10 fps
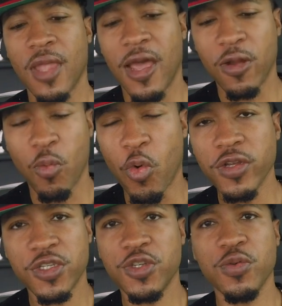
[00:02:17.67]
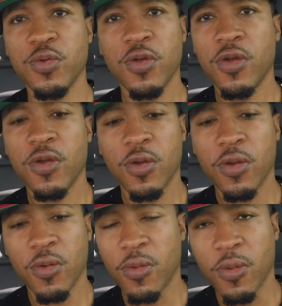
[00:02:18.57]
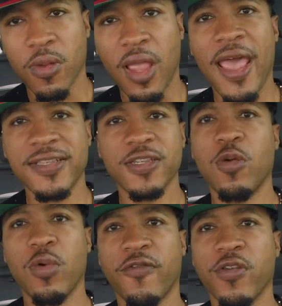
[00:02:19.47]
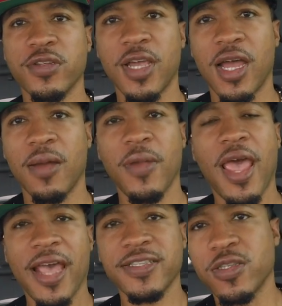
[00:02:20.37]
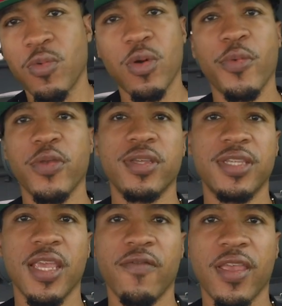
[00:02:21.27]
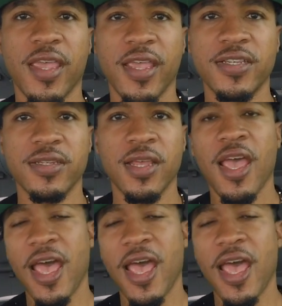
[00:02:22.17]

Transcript: I don't want you asking no one for a job, asking someone when you can take vacation,